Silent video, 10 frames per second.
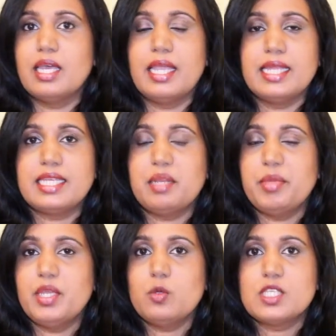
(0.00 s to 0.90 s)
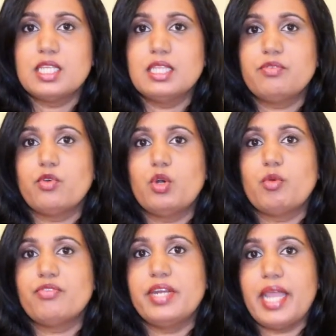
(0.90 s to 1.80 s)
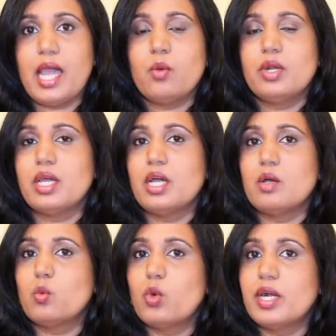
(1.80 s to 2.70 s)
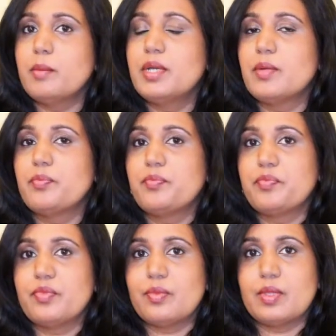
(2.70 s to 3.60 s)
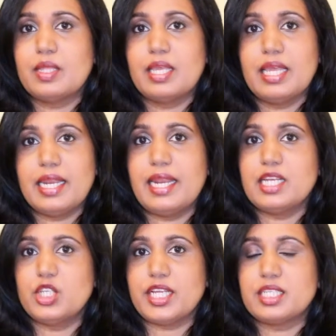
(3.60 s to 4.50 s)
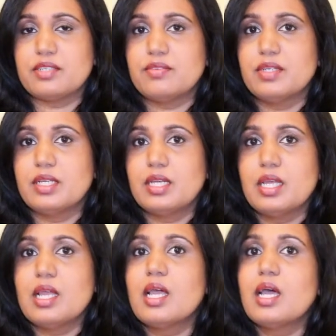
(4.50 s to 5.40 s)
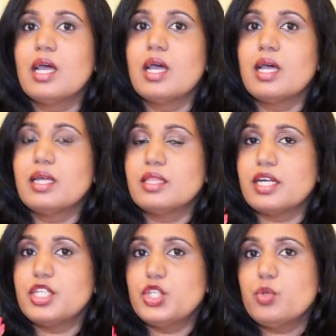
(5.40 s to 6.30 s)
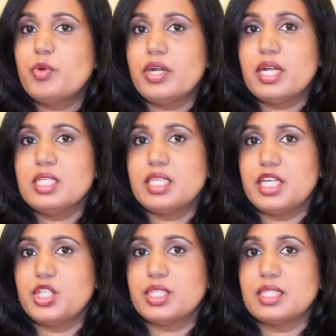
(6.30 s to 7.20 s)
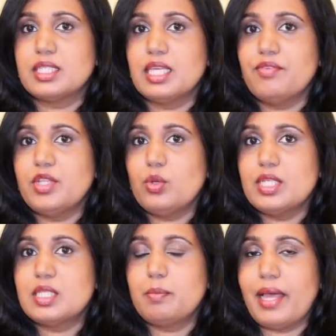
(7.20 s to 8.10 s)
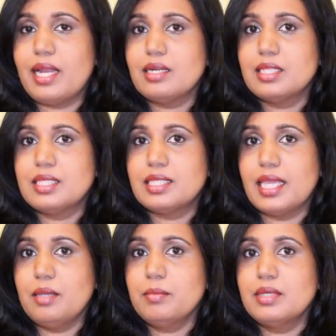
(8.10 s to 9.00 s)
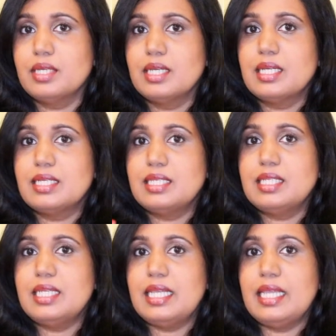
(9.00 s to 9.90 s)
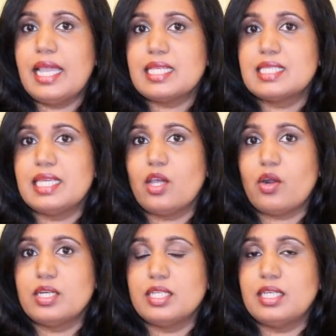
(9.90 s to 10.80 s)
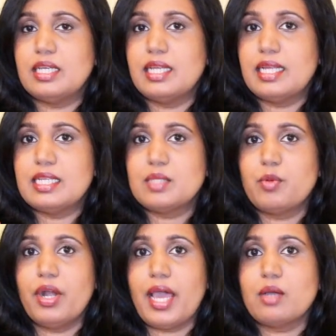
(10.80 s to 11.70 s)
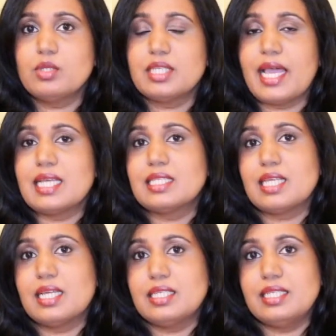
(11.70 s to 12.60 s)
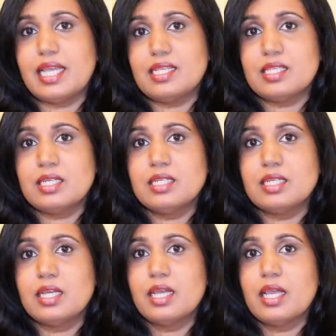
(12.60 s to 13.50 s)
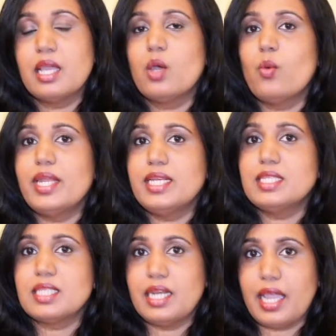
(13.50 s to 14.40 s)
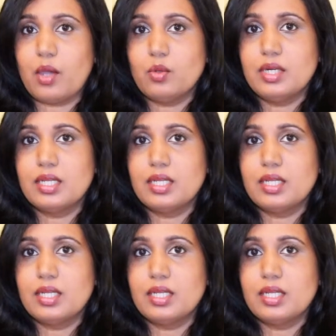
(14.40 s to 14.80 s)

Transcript: It can be used in the form of a noun, a verb, and an adjective. There are two pronunciations. Even though it's spelled the same, D-E-S-E-R-T, it is pronounced as desert when it is a noun,